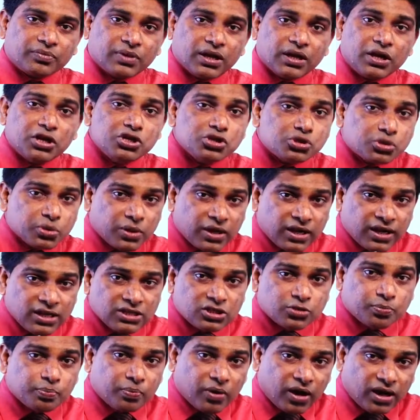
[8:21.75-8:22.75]

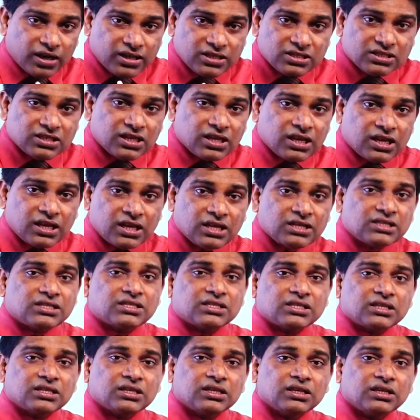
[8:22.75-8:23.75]
insurance policies